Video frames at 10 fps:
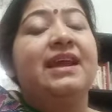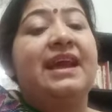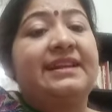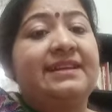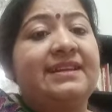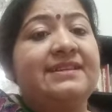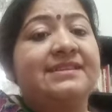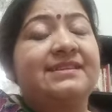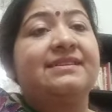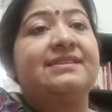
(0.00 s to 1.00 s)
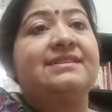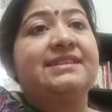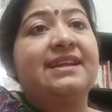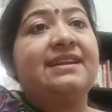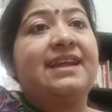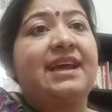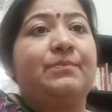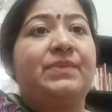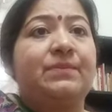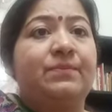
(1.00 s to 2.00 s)
At least 10
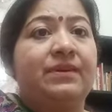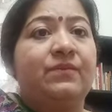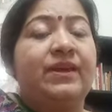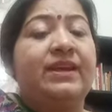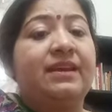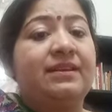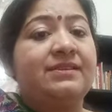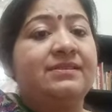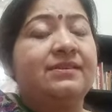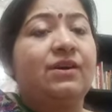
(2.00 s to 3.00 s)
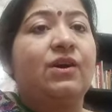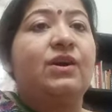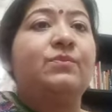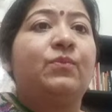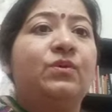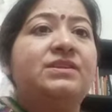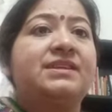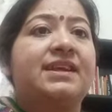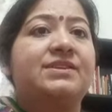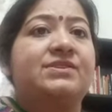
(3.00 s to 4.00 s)
lakh people were killed on both
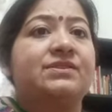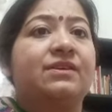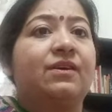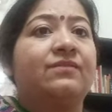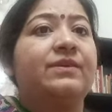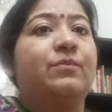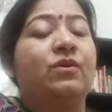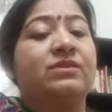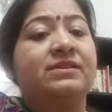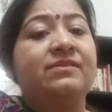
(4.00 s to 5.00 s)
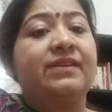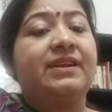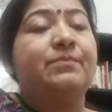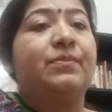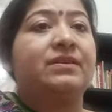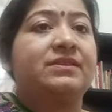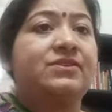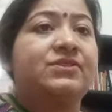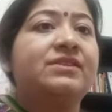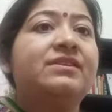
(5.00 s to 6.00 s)
sides of the border in
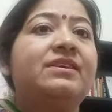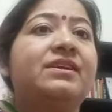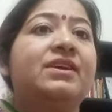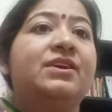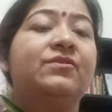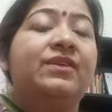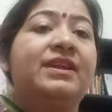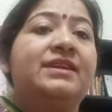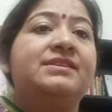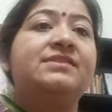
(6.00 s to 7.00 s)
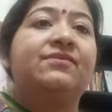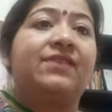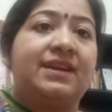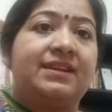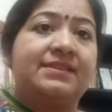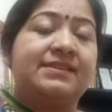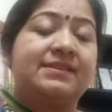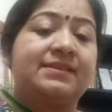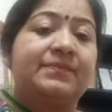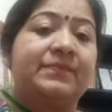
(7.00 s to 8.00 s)
partition-related
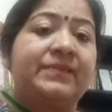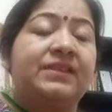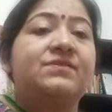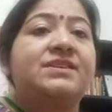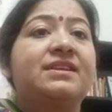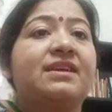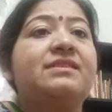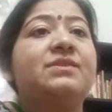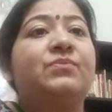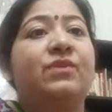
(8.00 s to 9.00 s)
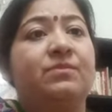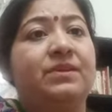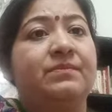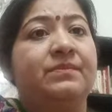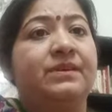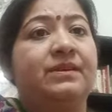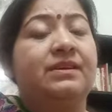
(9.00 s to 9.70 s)
violence. There was another problem.